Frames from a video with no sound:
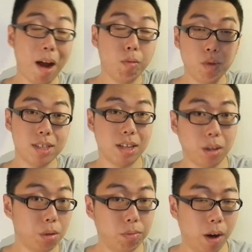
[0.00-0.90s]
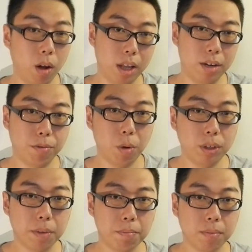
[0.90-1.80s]
every single file in the
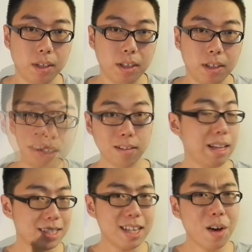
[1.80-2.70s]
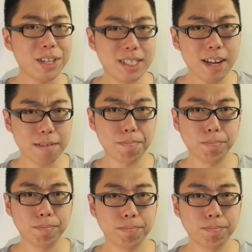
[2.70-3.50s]
folder. Let's see how it's done.